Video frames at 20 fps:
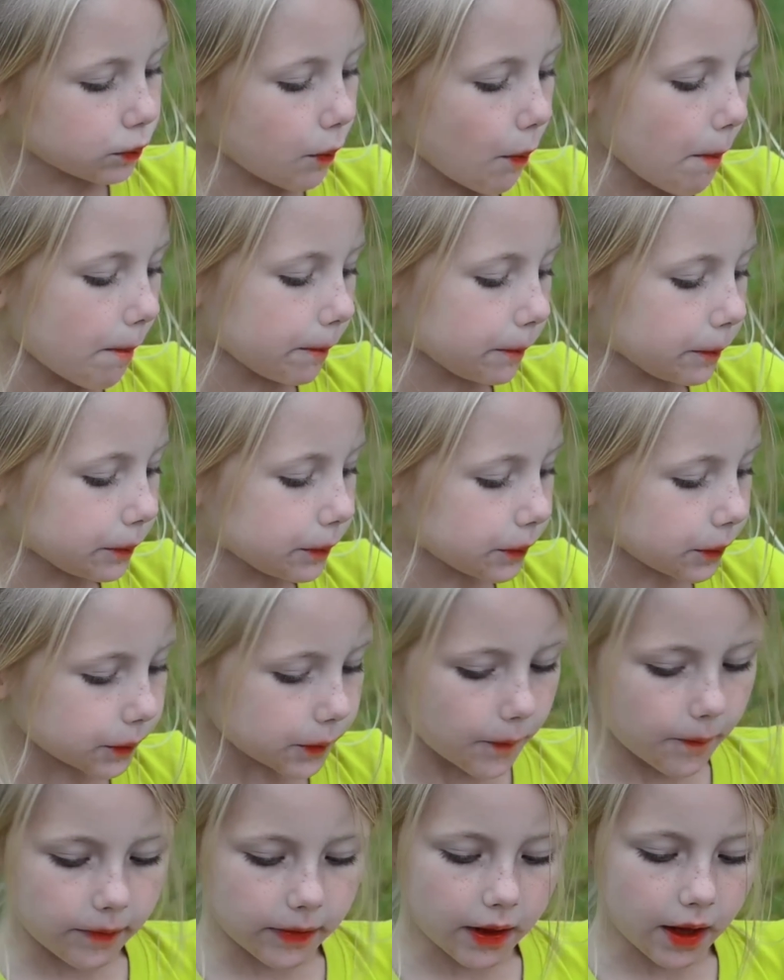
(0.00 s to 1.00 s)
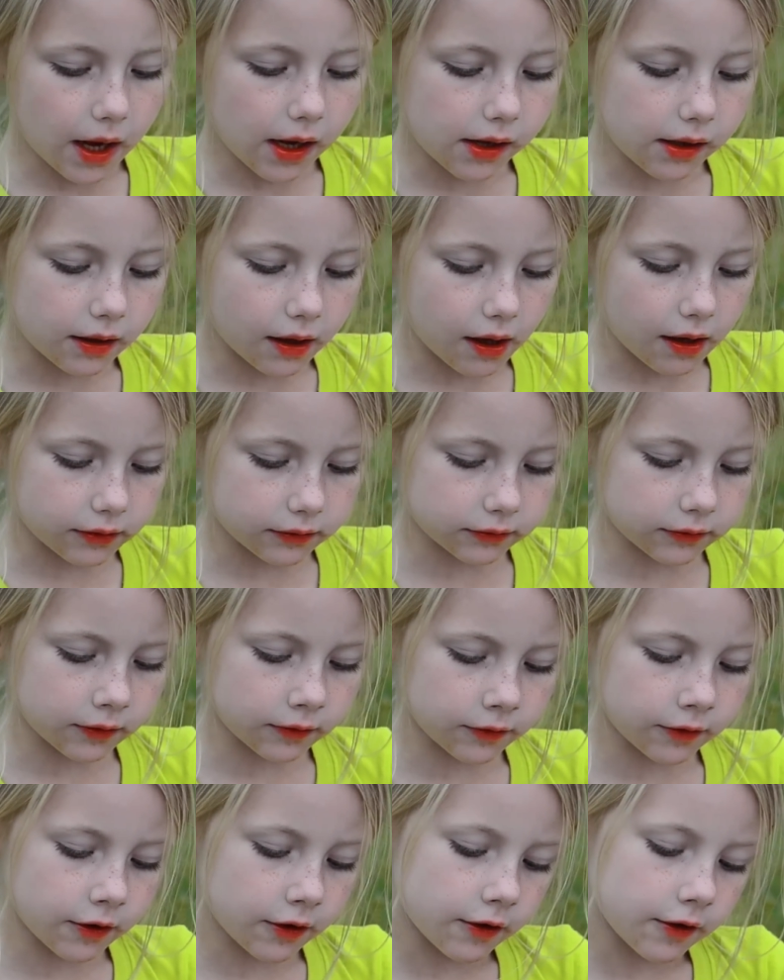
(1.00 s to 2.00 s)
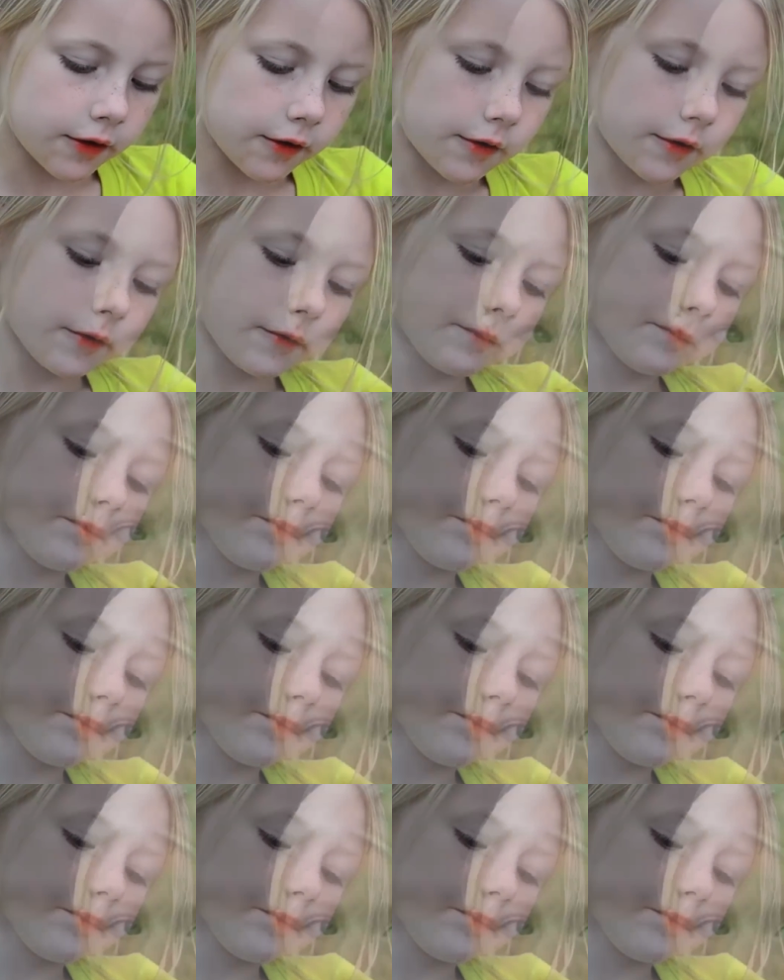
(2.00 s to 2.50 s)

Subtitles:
don't have to remain traumatized. They can learn